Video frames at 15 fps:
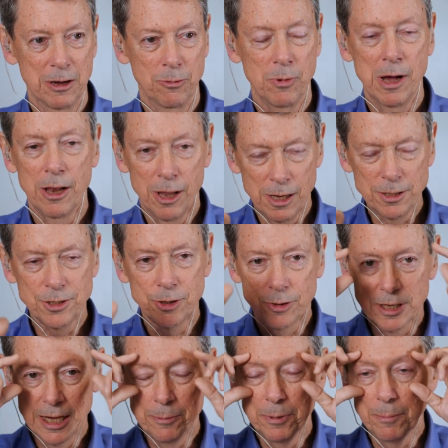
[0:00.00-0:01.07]
while also
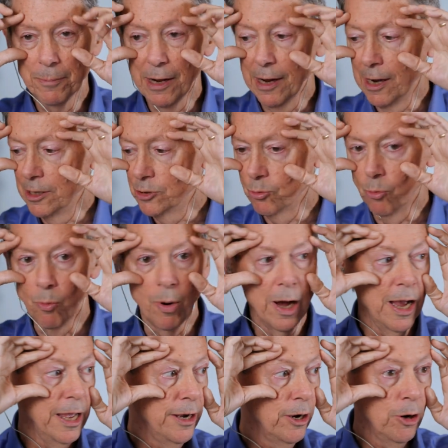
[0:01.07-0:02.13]
keeping my eyes
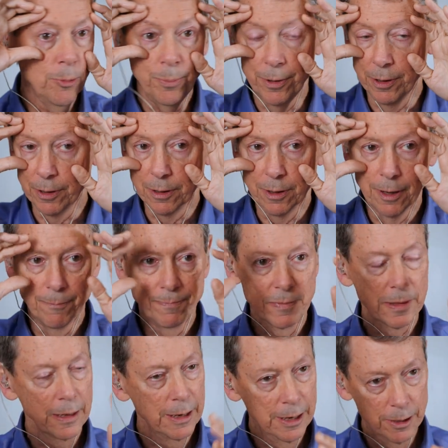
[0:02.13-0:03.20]
wide open
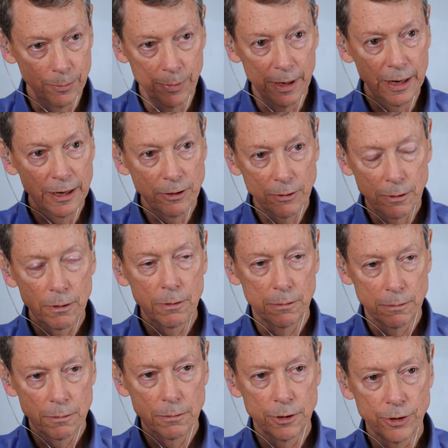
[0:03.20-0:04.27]
and being
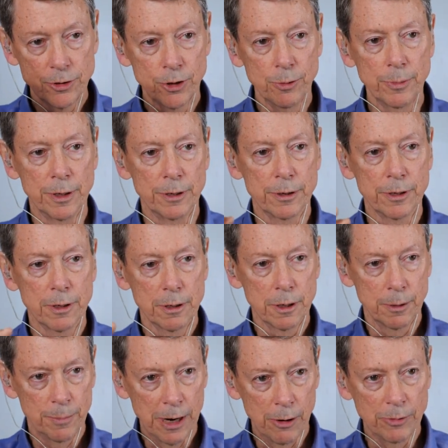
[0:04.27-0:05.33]
determined
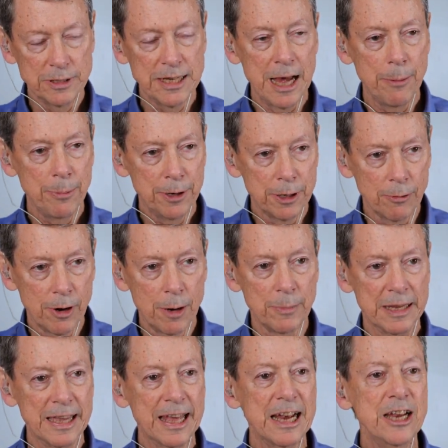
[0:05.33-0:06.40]
about what's happening around
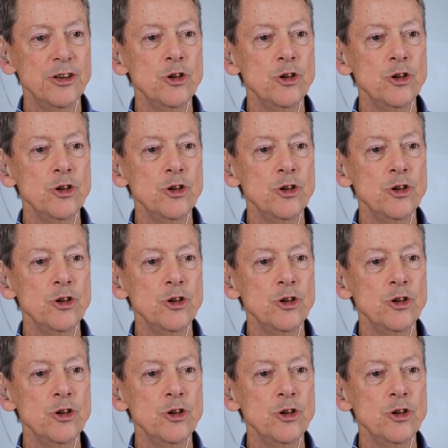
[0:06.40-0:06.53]
me? Can I